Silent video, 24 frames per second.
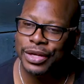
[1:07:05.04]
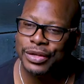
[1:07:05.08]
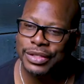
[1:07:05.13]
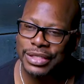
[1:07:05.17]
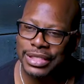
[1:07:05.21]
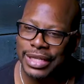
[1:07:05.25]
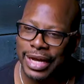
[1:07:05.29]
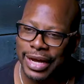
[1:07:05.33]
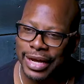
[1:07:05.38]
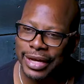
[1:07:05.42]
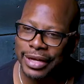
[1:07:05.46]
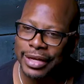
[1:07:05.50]

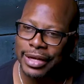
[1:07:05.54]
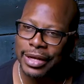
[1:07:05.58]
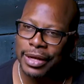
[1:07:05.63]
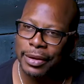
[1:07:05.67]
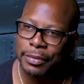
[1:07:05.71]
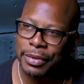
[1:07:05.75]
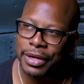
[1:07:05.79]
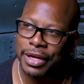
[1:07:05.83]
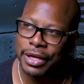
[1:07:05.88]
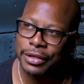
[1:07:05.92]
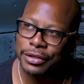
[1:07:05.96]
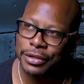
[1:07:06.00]
say,
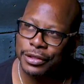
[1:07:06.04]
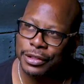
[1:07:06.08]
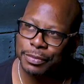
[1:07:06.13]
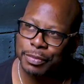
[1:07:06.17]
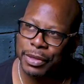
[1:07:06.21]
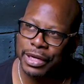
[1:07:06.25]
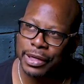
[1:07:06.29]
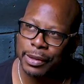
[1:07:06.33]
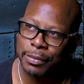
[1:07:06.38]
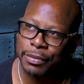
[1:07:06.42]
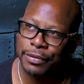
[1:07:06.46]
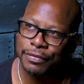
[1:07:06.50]
because you're
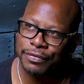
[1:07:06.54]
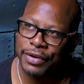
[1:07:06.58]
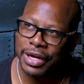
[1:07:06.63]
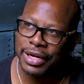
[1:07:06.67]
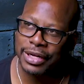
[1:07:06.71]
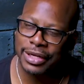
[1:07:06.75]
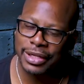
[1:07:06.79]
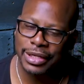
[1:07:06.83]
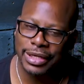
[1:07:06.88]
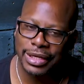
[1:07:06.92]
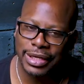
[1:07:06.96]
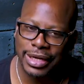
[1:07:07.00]
speaking
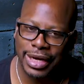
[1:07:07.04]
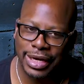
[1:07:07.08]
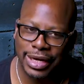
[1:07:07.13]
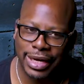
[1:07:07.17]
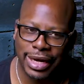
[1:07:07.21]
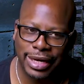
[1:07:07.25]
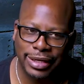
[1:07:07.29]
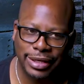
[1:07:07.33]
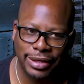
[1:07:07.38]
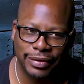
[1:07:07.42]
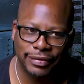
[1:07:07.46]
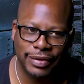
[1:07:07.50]
prophetically, and I
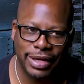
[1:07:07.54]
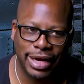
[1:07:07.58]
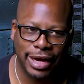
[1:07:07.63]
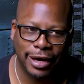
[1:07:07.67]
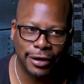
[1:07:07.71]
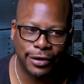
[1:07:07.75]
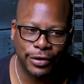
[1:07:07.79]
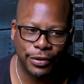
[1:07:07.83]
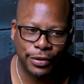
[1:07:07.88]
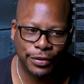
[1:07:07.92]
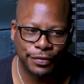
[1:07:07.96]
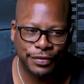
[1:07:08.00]
got to give God
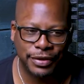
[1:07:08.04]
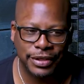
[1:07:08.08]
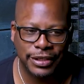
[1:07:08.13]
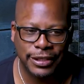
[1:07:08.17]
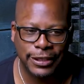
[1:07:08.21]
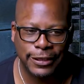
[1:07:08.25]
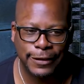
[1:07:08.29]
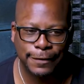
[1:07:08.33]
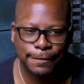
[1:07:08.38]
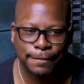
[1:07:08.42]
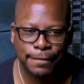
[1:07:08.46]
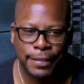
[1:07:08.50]
glory for
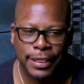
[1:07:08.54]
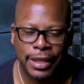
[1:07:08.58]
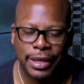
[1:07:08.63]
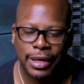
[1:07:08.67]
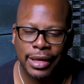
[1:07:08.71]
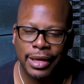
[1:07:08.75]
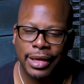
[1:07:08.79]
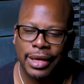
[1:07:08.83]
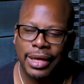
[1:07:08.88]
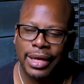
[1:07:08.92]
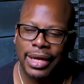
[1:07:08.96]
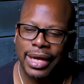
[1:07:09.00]
this.
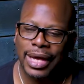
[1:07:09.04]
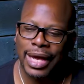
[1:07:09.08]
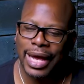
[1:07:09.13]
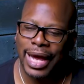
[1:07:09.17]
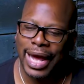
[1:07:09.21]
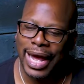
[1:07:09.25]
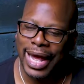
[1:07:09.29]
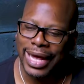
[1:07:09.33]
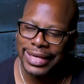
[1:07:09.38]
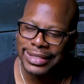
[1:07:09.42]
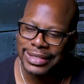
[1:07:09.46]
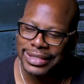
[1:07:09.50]

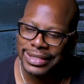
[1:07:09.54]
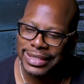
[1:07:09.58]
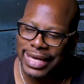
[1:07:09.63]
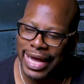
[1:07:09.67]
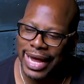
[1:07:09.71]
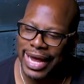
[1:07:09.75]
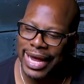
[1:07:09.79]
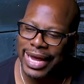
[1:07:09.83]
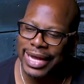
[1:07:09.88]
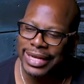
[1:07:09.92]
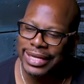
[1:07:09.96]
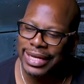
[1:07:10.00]
I
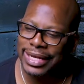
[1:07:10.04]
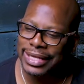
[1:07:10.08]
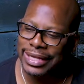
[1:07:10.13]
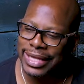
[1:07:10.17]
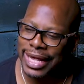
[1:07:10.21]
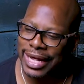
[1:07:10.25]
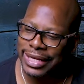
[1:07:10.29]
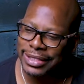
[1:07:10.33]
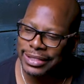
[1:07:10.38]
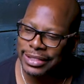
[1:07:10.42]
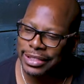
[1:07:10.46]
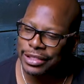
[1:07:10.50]
stayed in
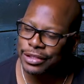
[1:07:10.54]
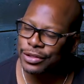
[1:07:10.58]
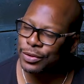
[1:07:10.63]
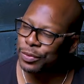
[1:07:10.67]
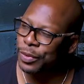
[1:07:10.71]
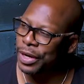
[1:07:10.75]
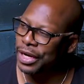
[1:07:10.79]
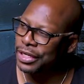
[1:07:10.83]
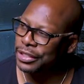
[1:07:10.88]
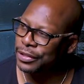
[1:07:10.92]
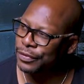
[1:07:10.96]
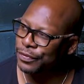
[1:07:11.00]
that
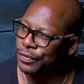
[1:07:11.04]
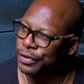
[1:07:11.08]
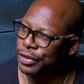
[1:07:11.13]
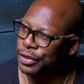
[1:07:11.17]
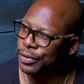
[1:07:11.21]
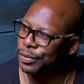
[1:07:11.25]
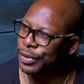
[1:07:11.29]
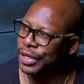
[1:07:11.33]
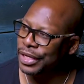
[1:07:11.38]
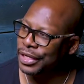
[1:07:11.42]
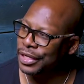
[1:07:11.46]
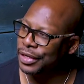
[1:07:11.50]
situation for
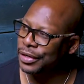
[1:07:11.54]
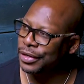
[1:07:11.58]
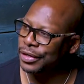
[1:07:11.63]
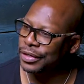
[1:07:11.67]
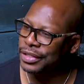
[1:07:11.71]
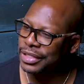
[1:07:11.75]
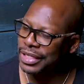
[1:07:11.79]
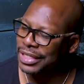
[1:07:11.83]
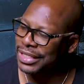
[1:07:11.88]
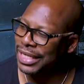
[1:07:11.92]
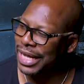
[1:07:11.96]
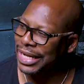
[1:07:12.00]
three
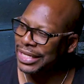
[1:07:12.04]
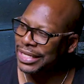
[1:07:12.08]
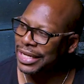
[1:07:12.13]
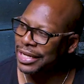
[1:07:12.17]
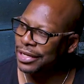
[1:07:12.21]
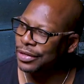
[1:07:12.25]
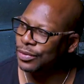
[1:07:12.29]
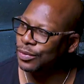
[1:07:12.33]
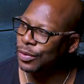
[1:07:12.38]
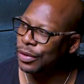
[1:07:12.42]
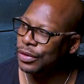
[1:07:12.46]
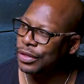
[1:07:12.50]
years because I
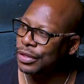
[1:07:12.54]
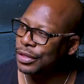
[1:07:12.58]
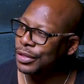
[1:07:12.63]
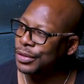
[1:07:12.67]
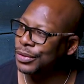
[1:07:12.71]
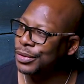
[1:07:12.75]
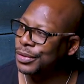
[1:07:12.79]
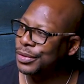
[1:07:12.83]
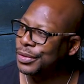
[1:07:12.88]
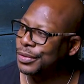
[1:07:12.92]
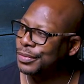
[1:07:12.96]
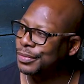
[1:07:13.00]
didn't want to
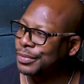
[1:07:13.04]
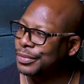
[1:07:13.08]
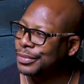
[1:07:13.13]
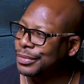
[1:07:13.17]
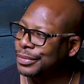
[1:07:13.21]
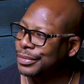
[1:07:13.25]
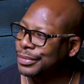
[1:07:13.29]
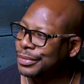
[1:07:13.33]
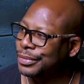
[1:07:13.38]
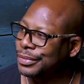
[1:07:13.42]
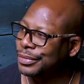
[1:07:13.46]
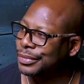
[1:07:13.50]
lose.
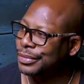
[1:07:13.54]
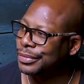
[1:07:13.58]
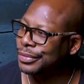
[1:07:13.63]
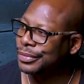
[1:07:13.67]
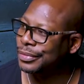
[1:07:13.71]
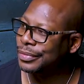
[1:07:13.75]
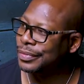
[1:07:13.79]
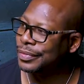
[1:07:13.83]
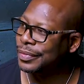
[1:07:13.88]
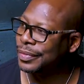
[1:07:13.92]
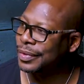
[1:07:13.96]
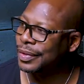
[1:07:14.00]
Mm.
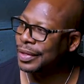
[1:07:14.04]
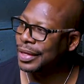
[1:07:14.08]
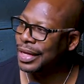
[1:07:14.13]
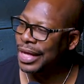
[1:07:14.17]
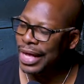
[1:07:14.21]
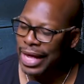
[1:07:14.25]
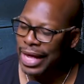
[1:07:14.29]
Mm-hmm.